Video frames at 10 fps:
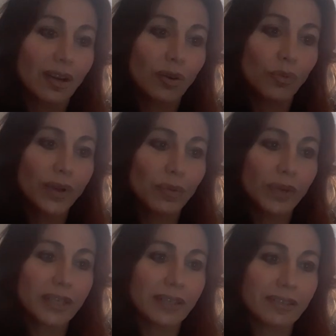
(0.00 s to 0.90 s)

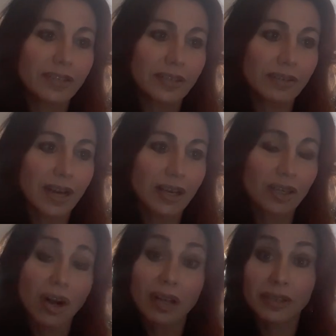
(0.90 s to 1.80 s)
We need to
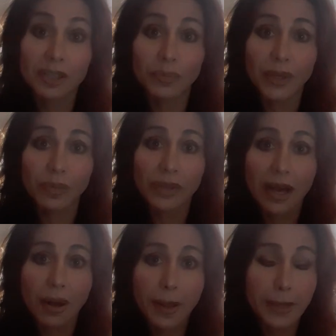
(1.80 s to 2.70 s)
call these people
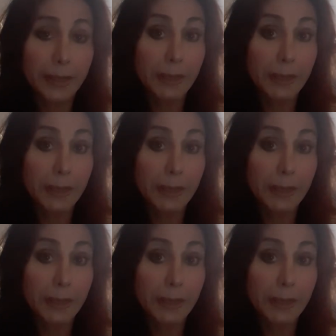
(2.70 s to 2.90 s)
out.